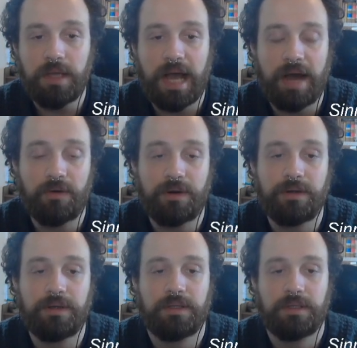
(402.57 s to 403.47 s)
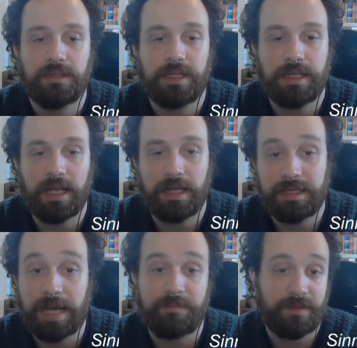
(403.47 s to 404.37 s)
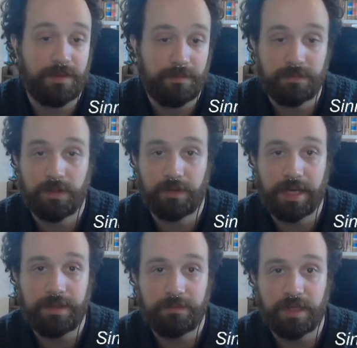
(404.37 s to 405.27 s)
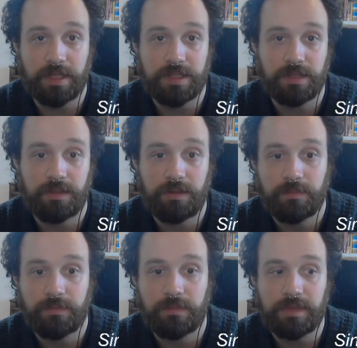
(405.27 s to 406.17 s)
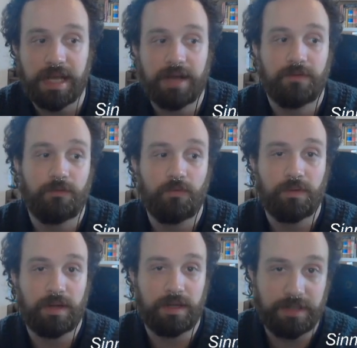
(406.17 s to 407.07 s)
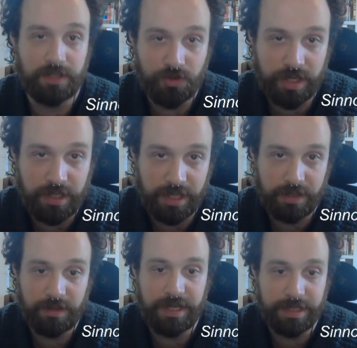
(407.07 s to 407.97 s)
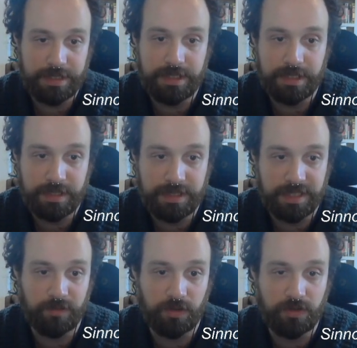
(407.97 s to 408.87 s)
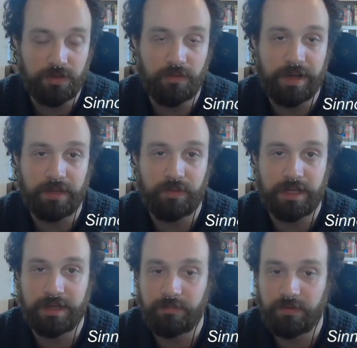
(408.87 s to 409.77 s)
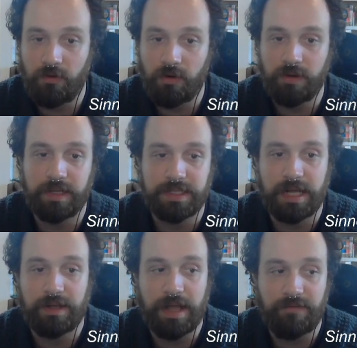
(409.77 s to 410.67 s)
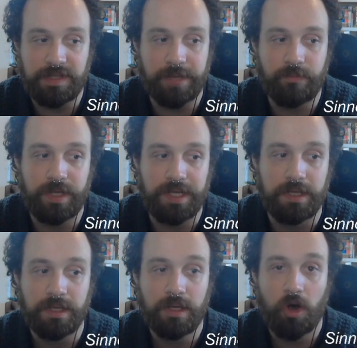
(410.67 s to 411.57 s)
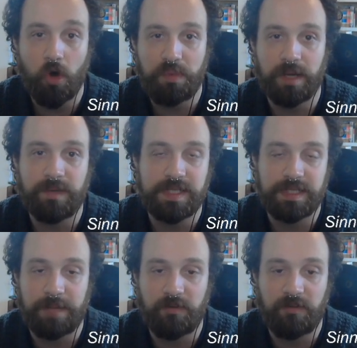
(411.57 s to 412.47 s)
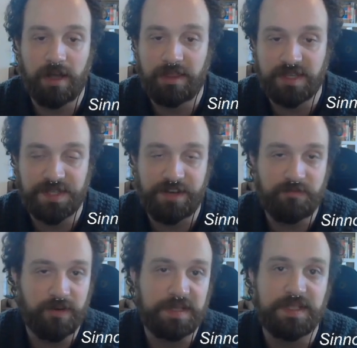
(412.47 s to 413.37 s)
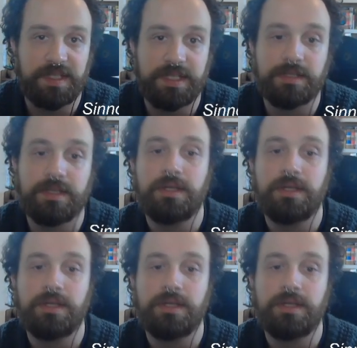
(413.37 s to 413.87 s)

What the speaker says: Our depth. Okay, because the trick is similar to the way that we did it before, is that every time we open up a set of parentheses,